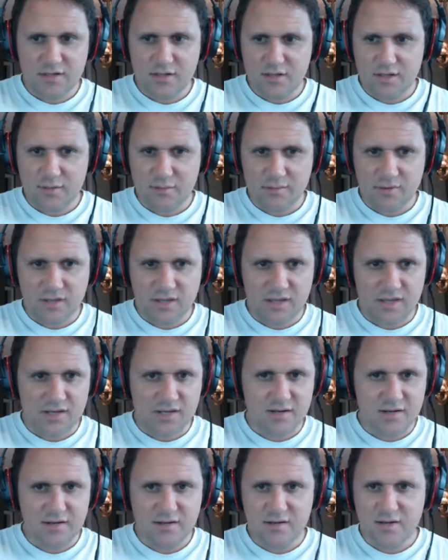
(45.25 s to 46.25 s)
Am I in?
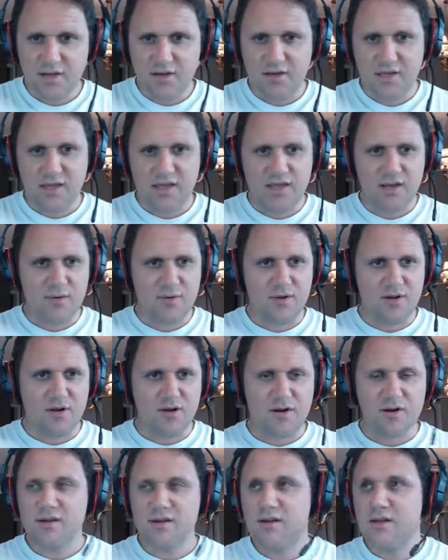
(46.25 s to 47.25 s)
Okay, here we
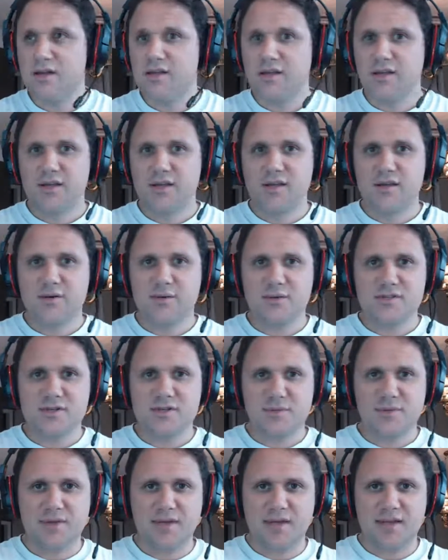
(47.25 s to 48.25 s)
are. What's
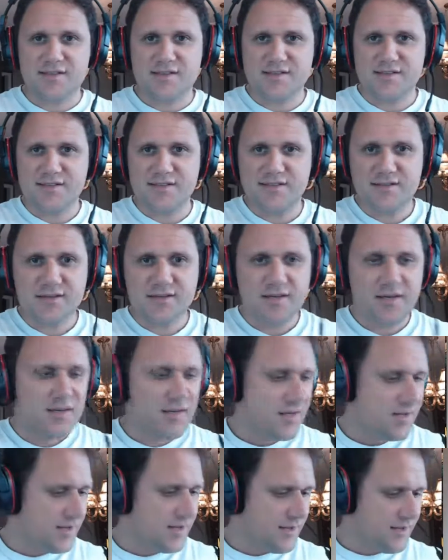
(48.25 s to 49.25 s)
up, guys?
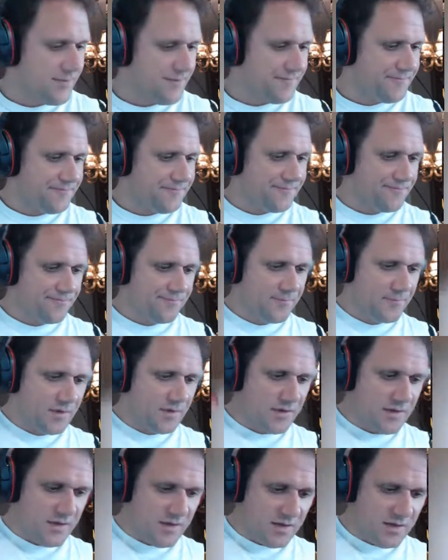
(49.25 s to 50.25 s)
I'm
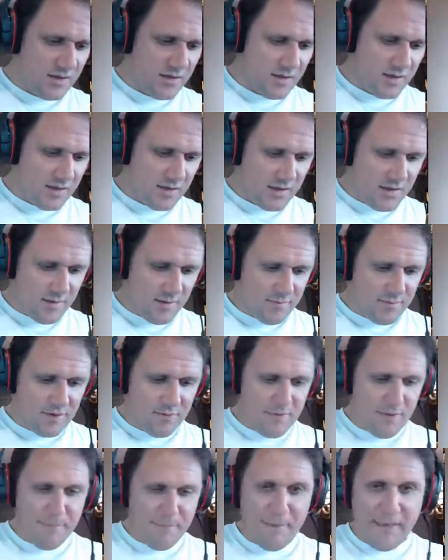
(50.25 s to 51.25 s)
going to
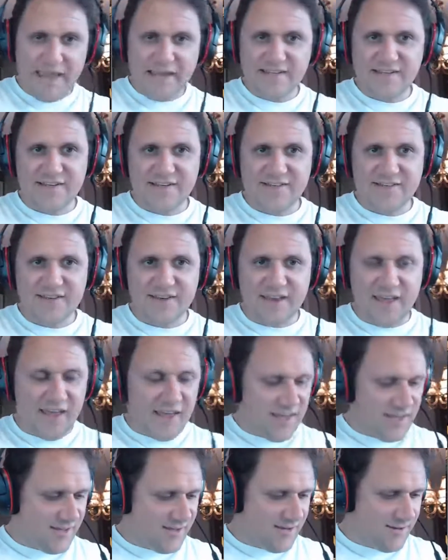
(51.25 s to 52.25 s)
be painting
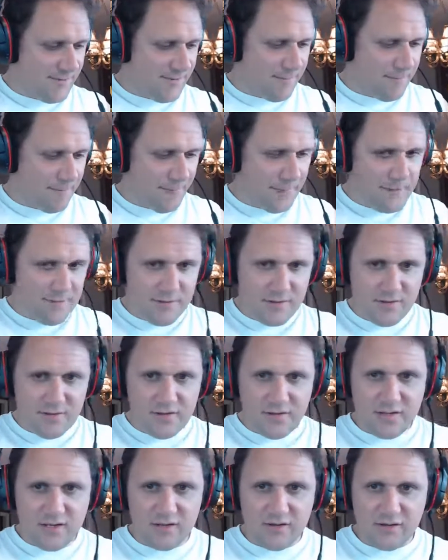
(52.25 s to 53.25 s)
today. Been
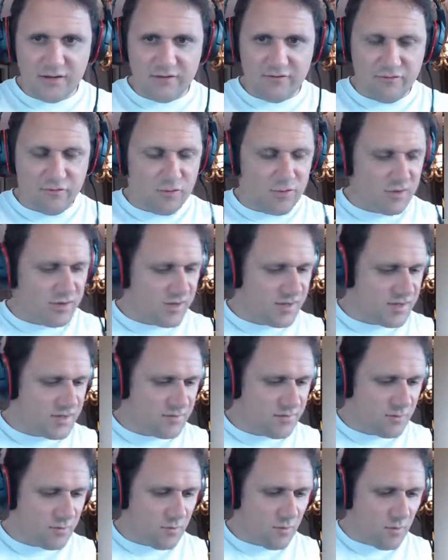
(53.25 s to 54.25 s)
kind of looking forward to this
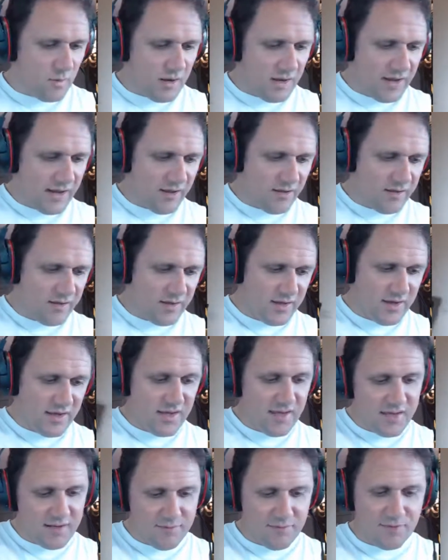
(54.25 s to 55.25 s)
for a while
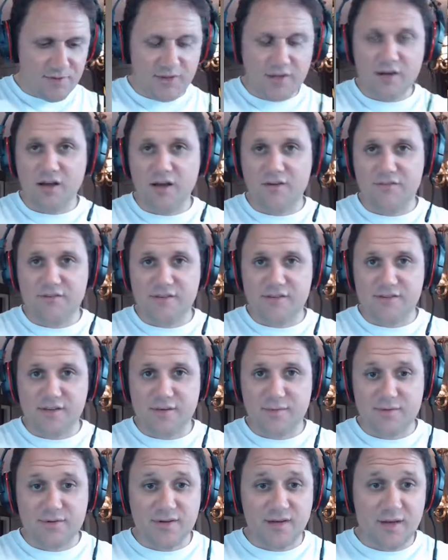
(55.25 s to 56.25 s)
and putting it off at the
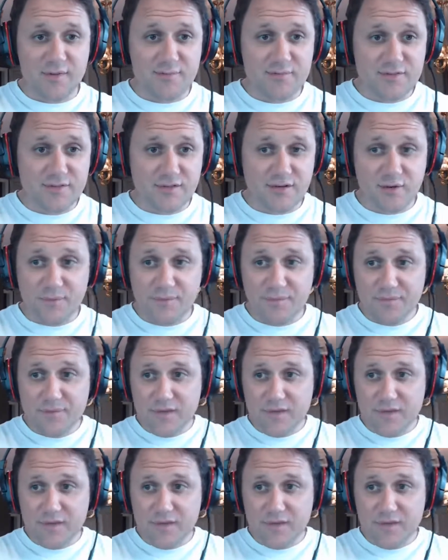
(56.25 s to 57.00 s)
same time. So